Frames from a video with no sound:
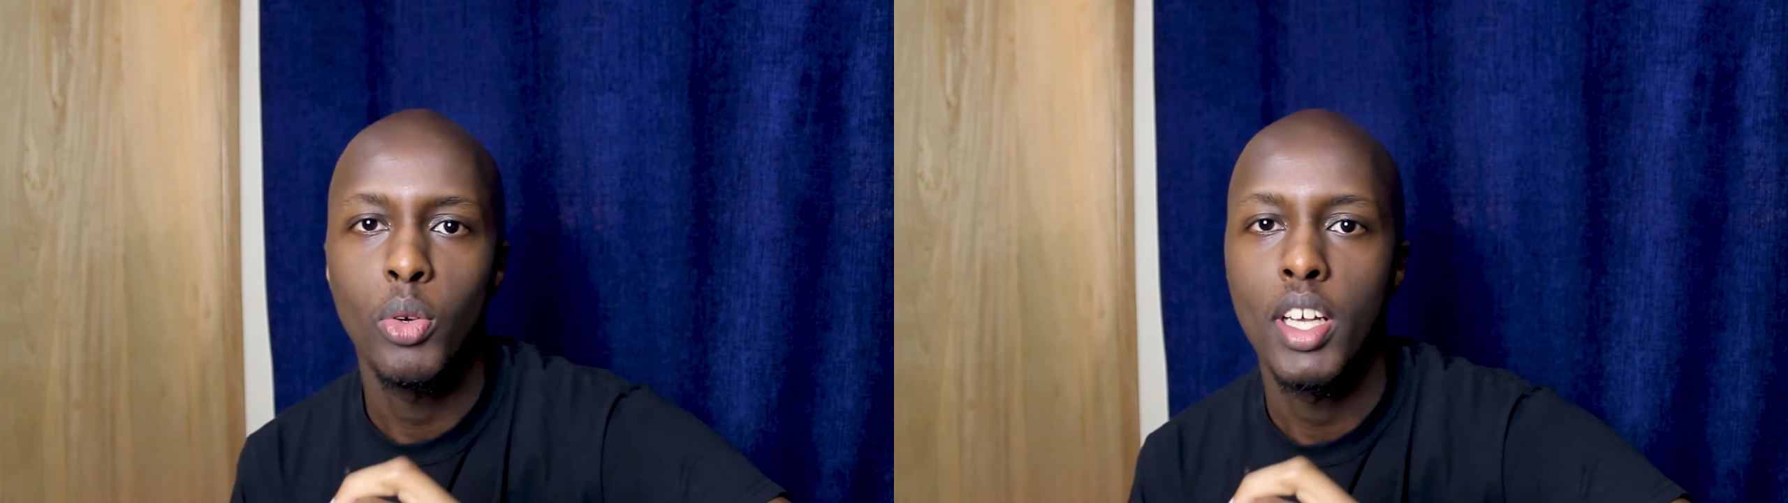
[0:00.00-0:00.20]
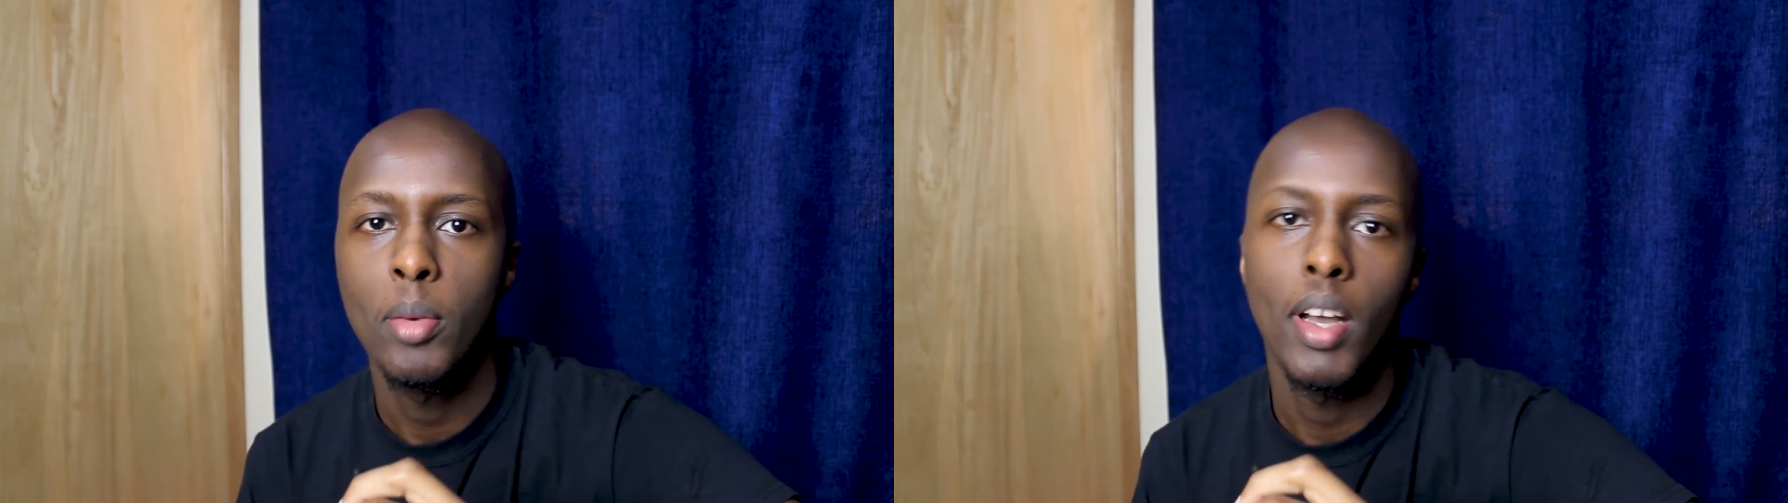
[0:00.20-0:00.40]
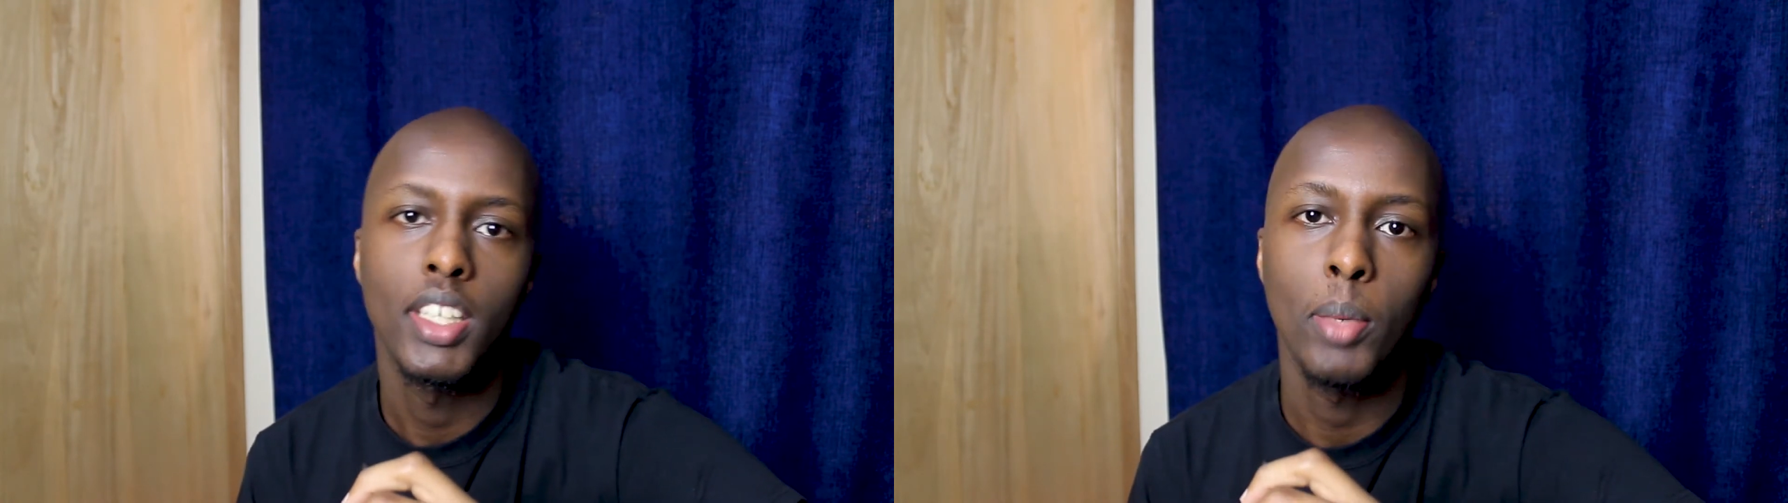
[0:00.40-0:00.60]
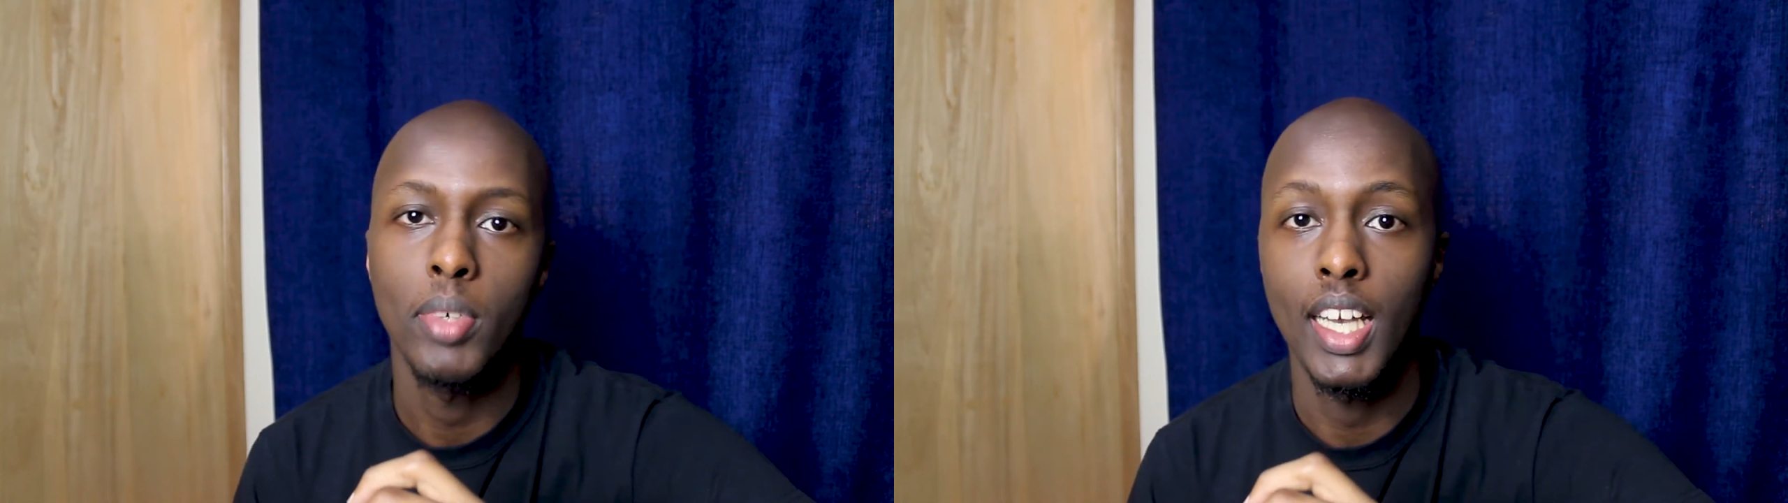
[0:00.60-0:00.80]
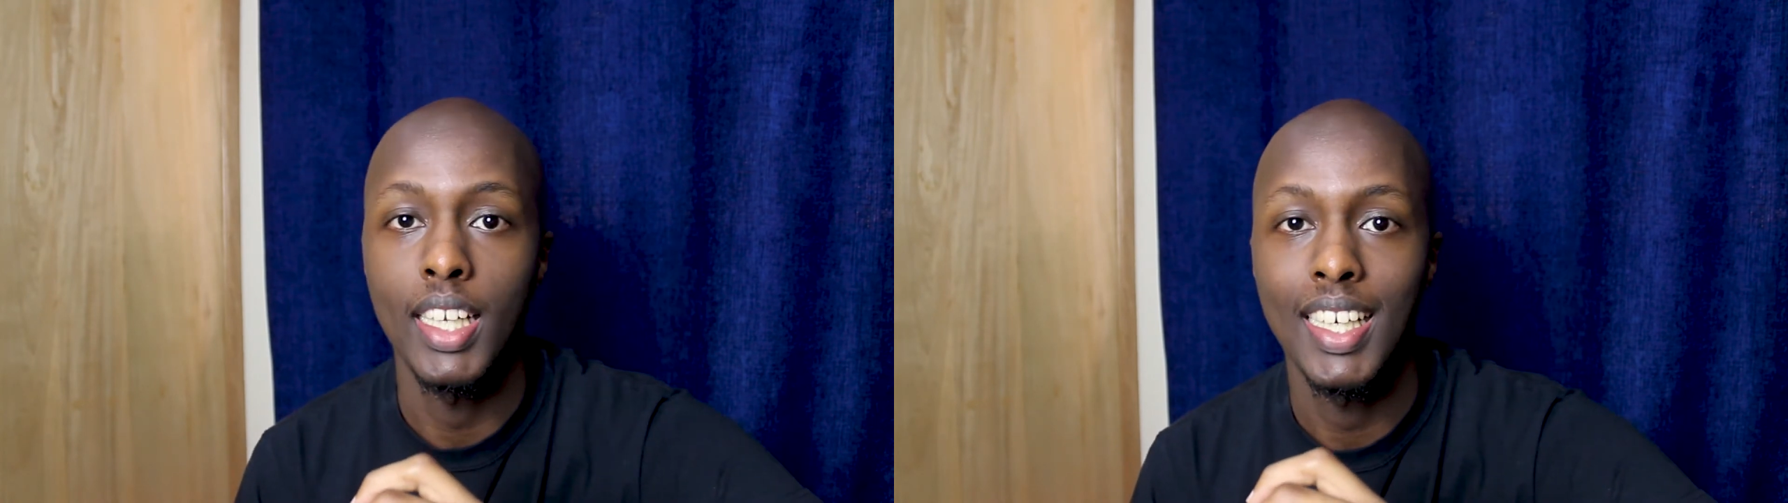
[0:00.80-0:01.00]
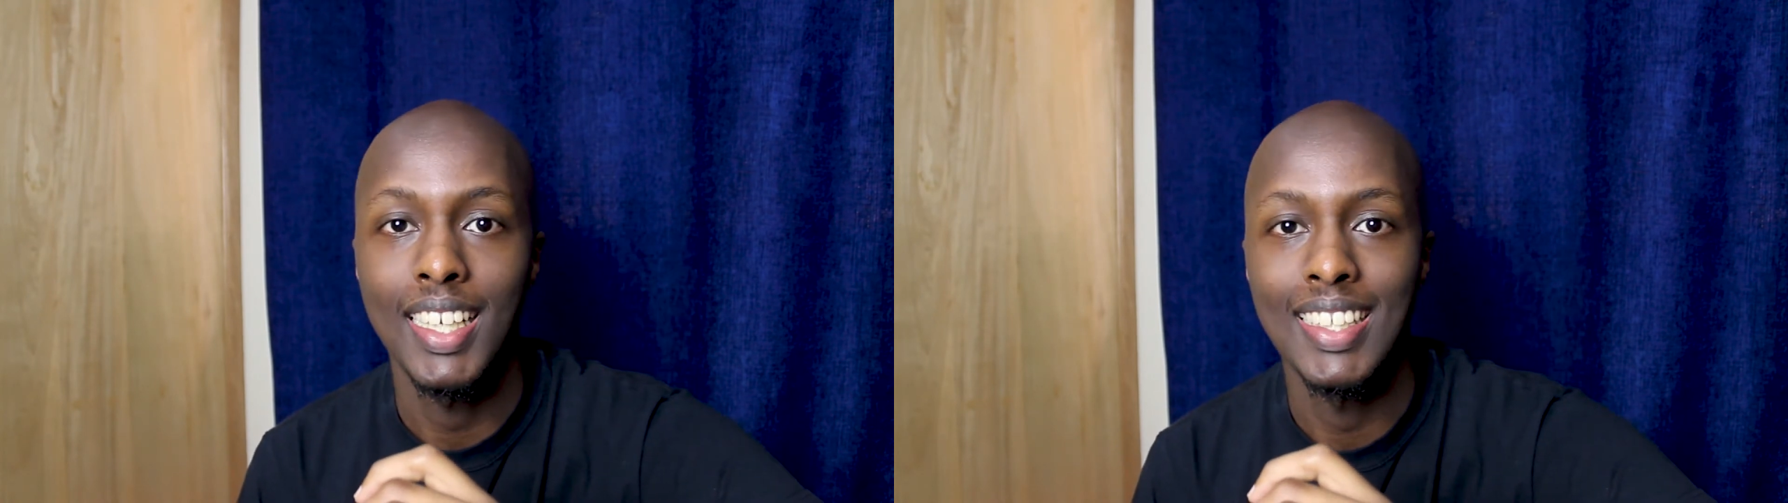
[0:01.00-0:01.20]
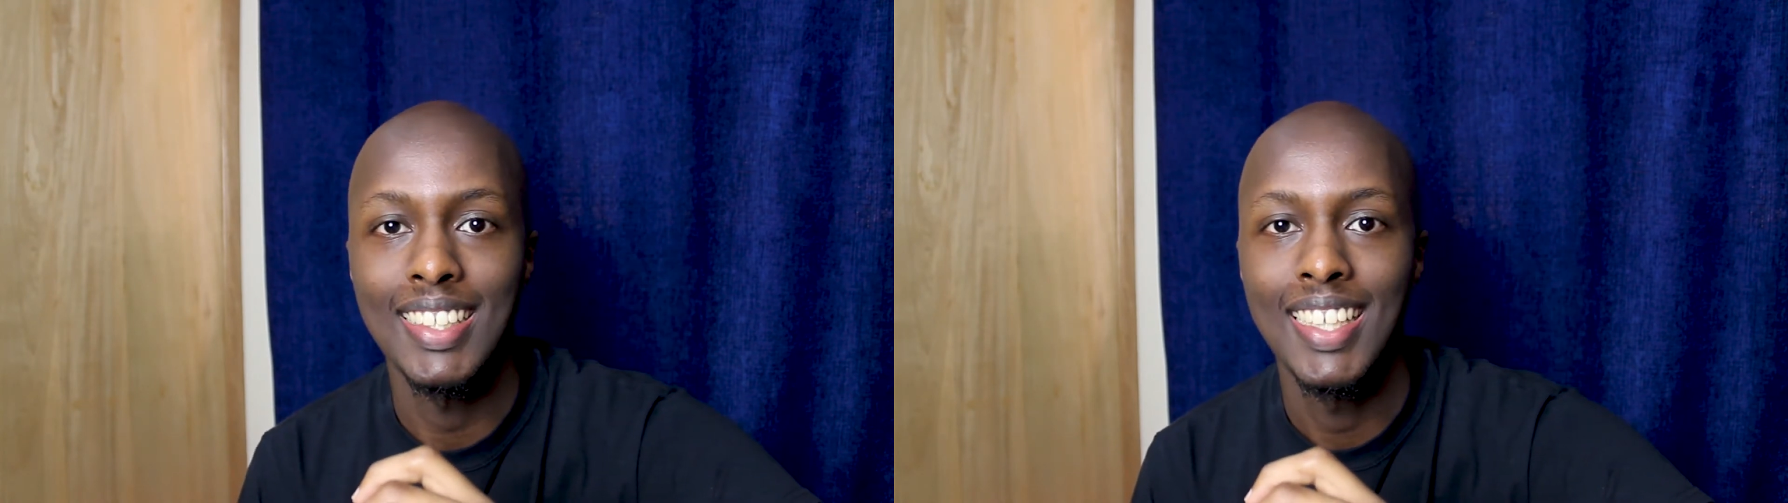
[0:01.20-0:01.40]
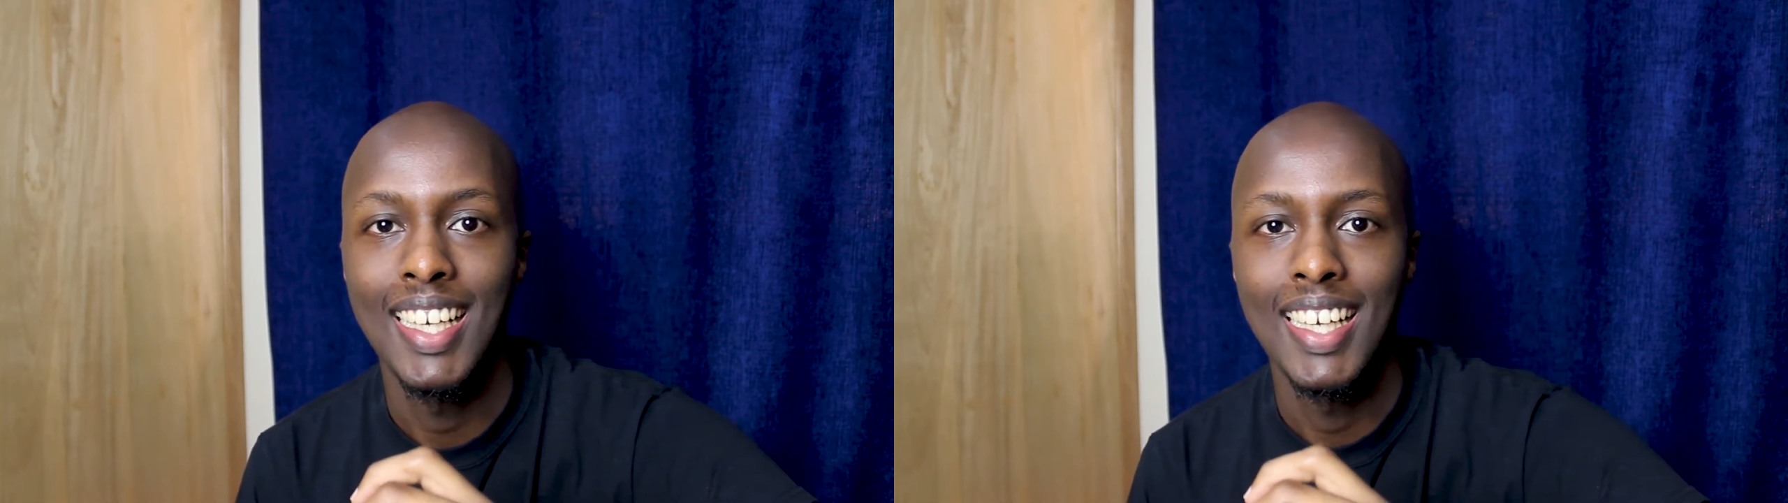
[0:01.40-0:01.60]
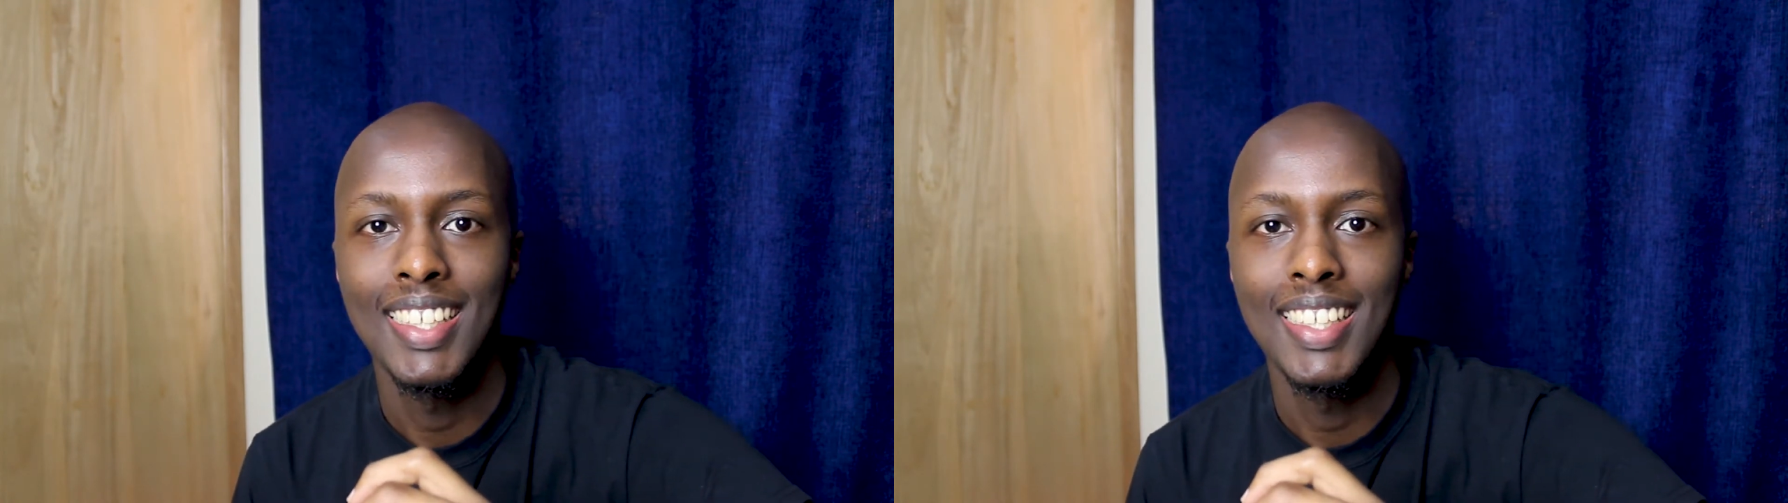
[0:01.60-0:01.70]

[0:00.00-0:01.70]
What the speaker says: Nehemiah chapter 8 is